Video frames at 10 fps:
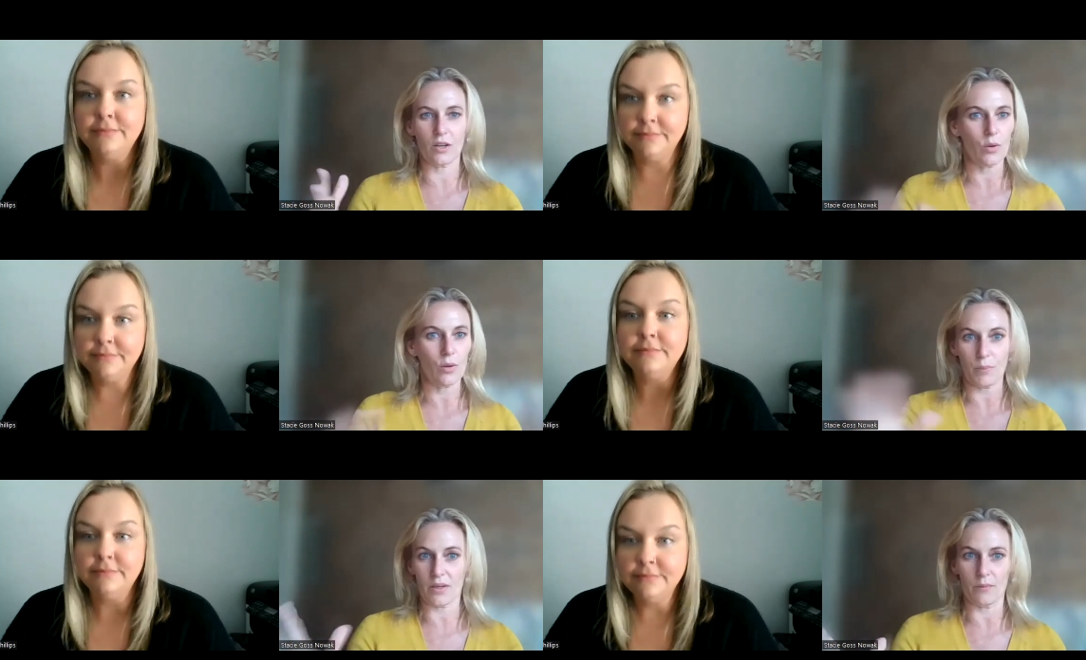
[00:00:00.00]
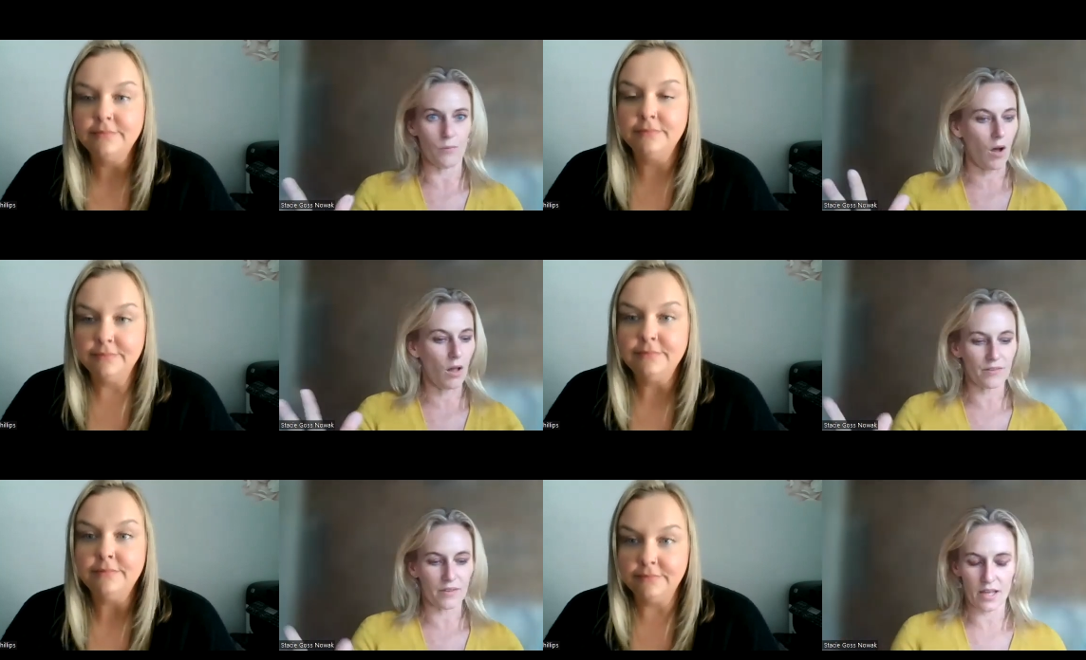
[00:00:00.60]
Speaker 1: you know, but all
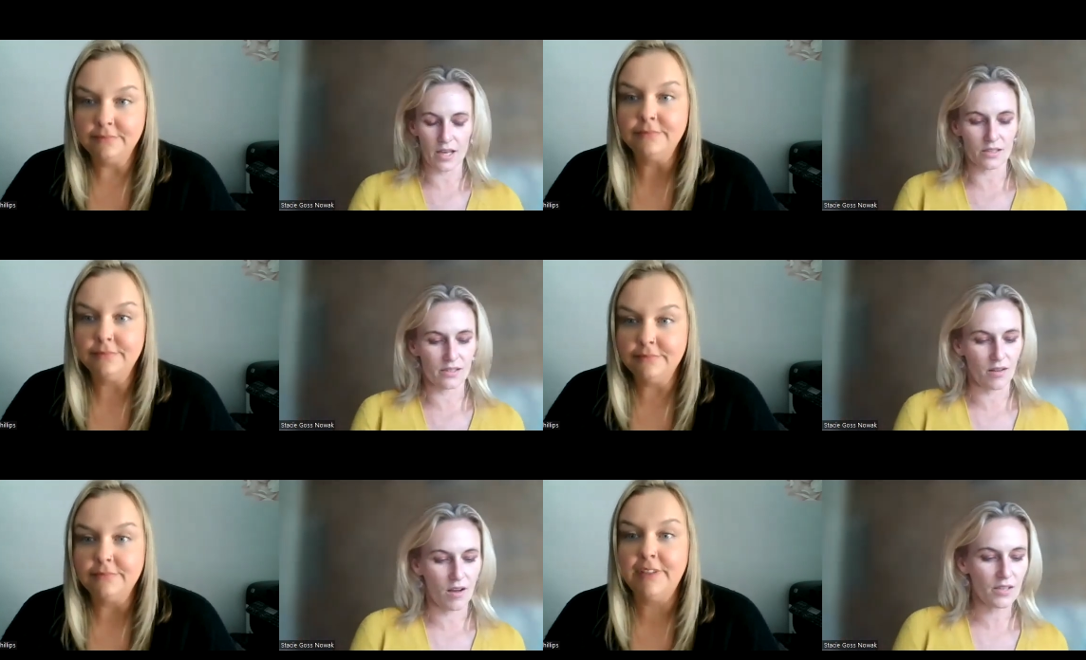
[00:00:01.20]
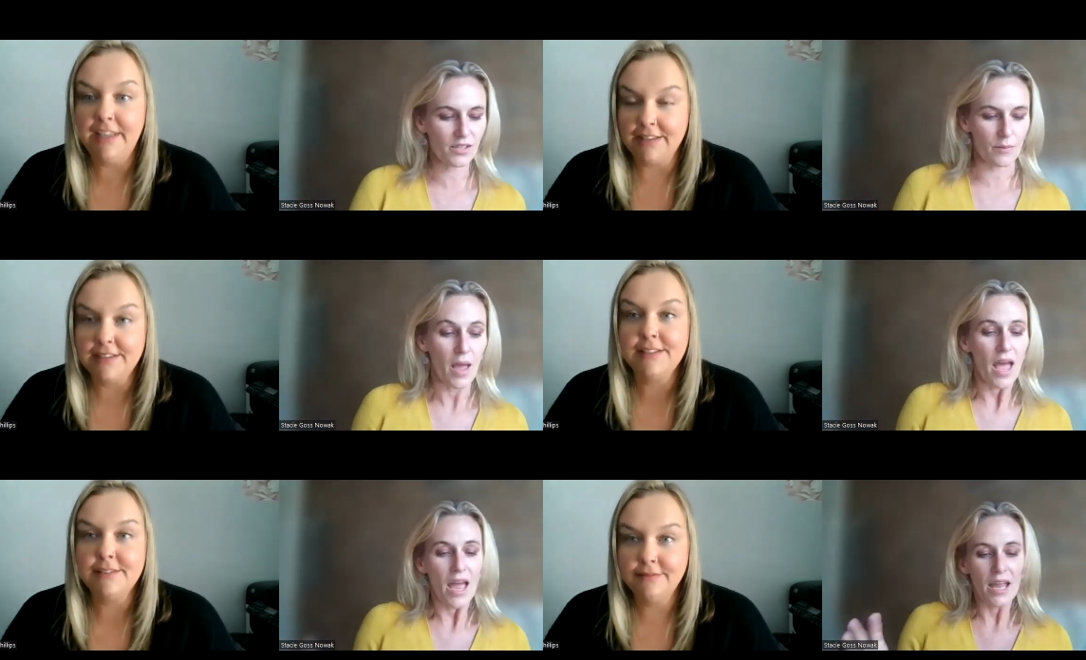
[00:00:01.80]
of it, that is awesome.
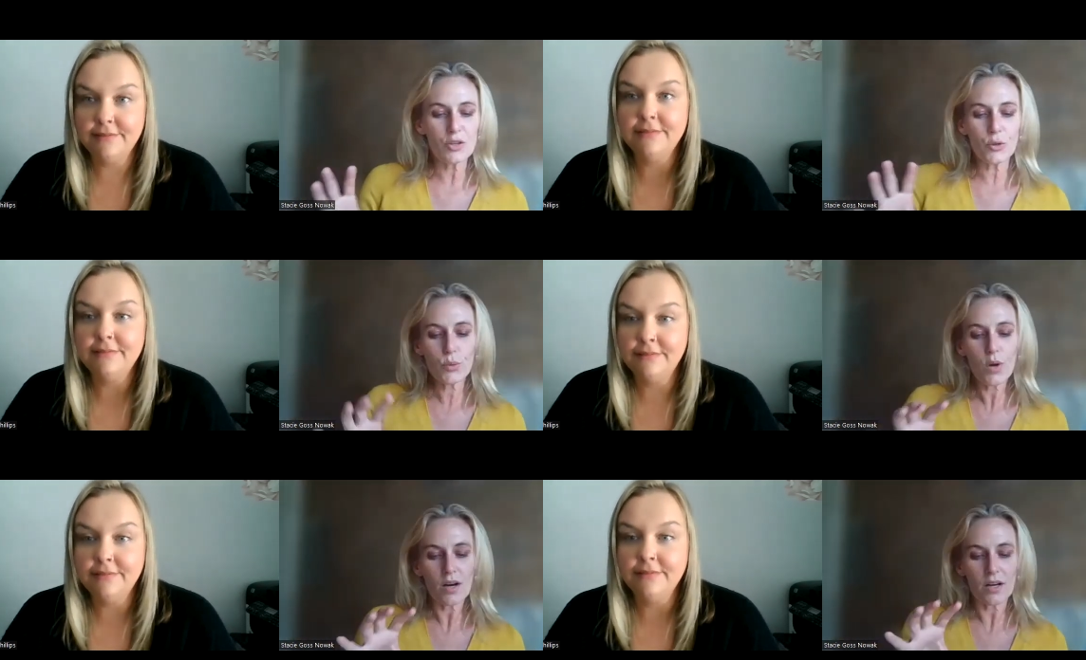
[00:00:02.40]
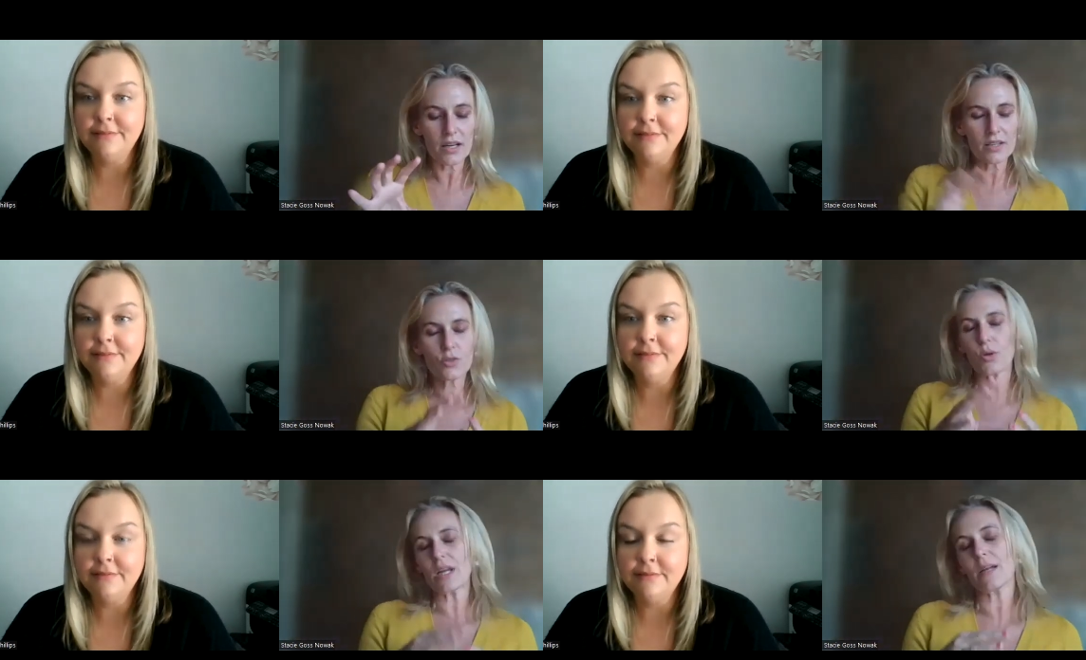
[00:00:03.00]
Yes. And you are in
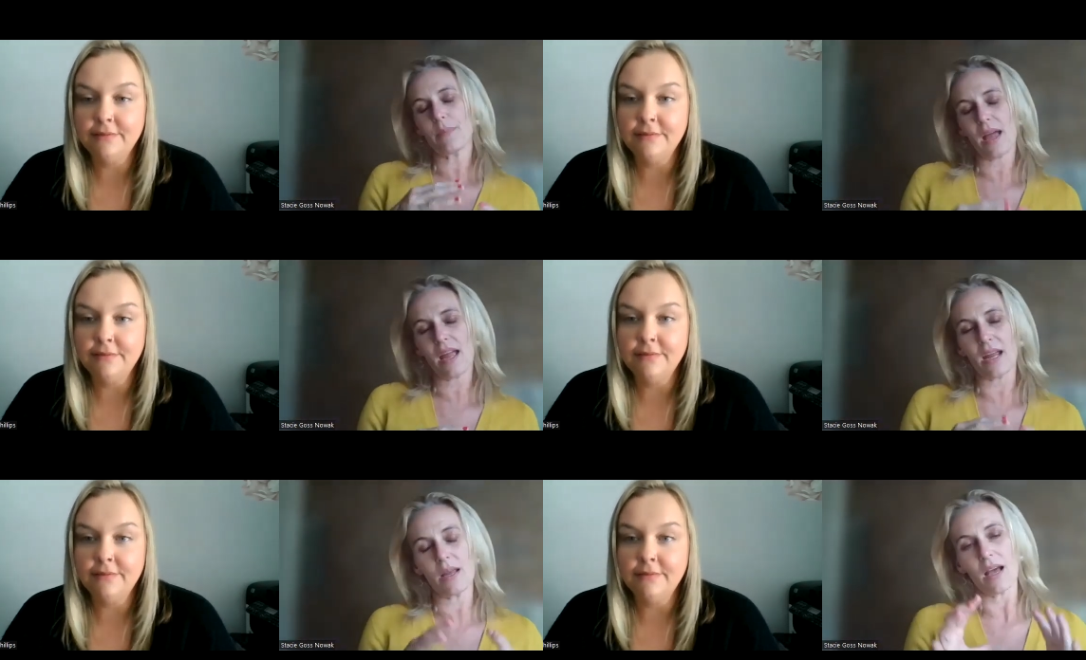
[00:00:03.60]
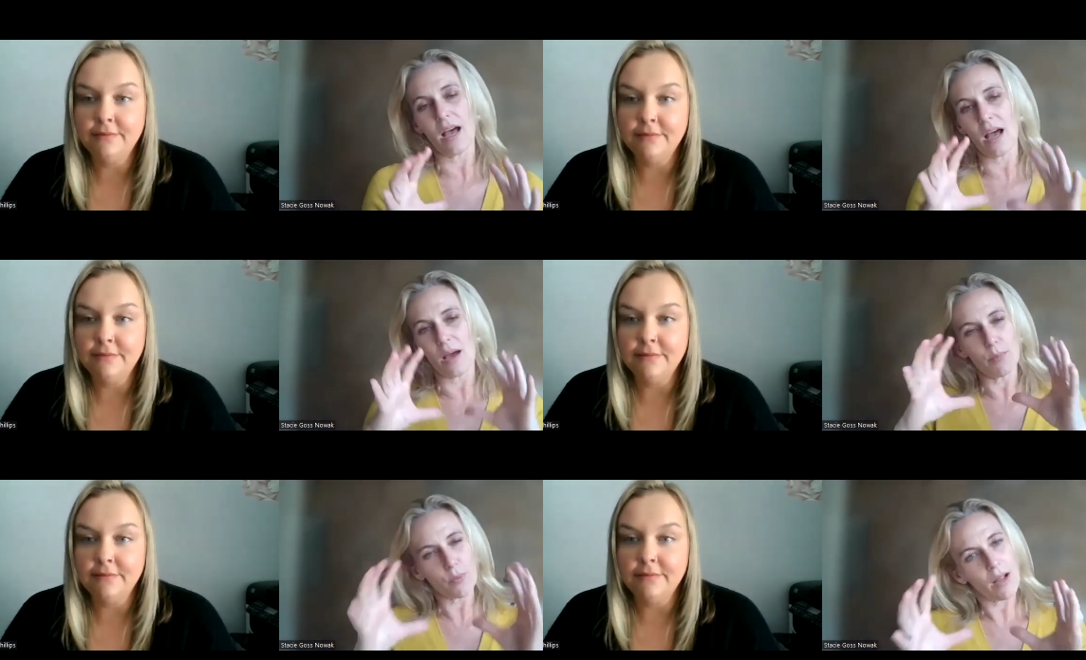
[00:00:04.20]
Green Bay,
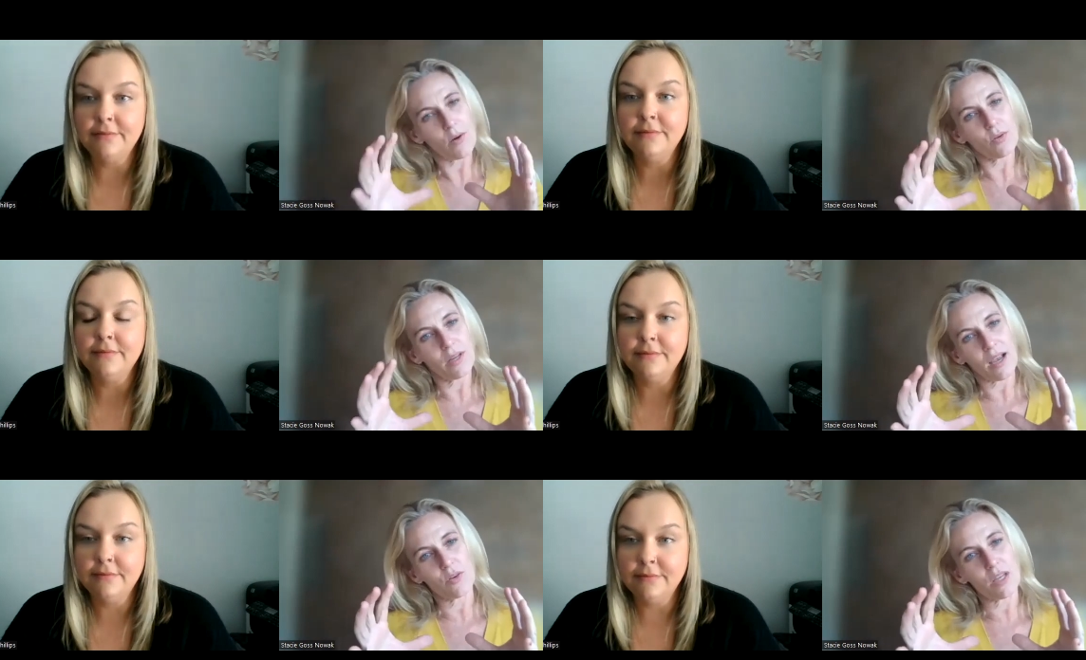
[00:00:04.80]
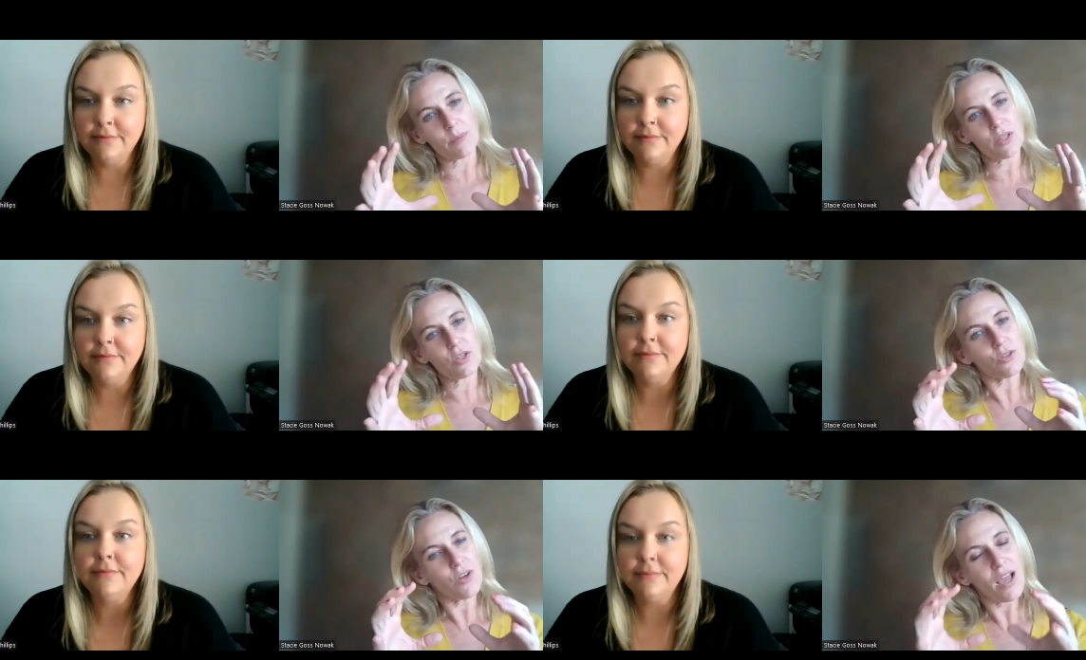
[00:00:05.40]
Brown County, but
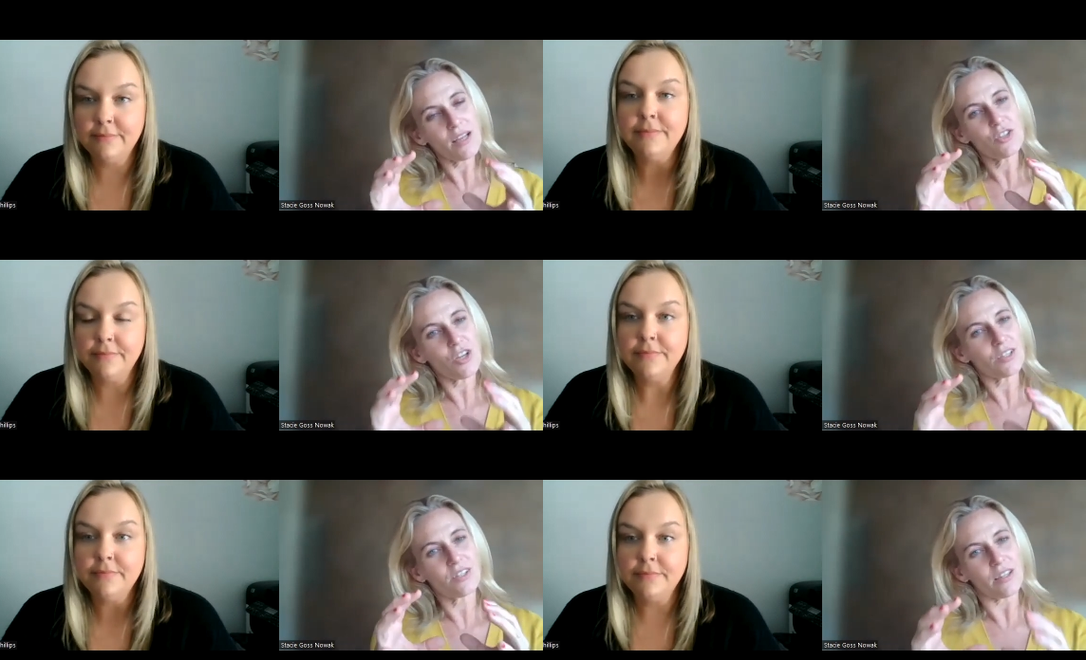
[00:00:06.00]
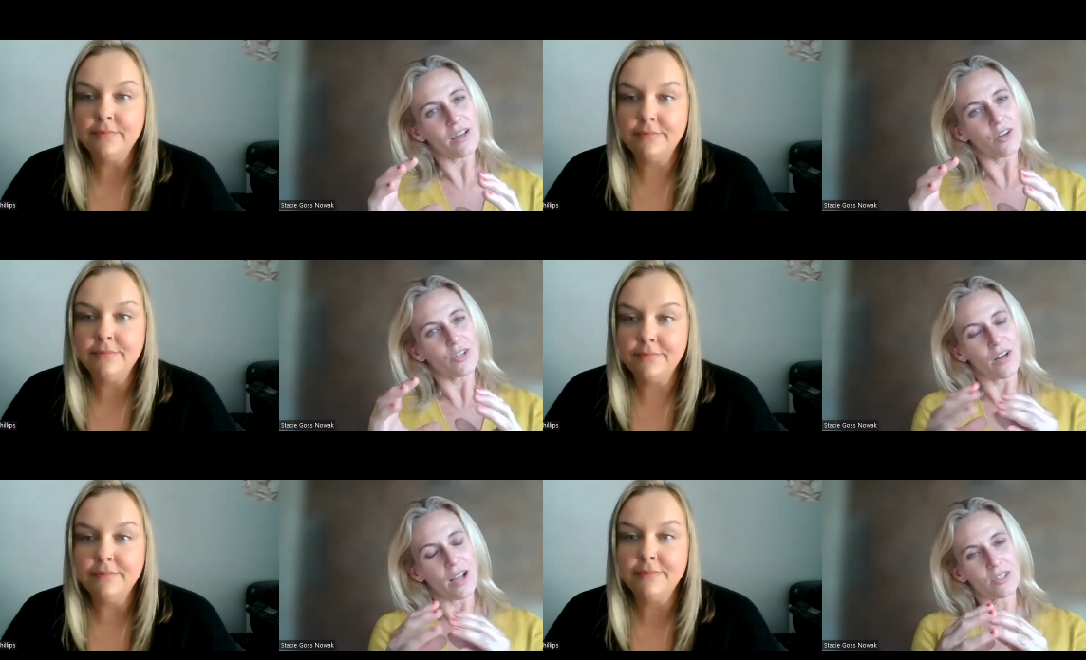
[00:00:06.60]
you're not just there. You're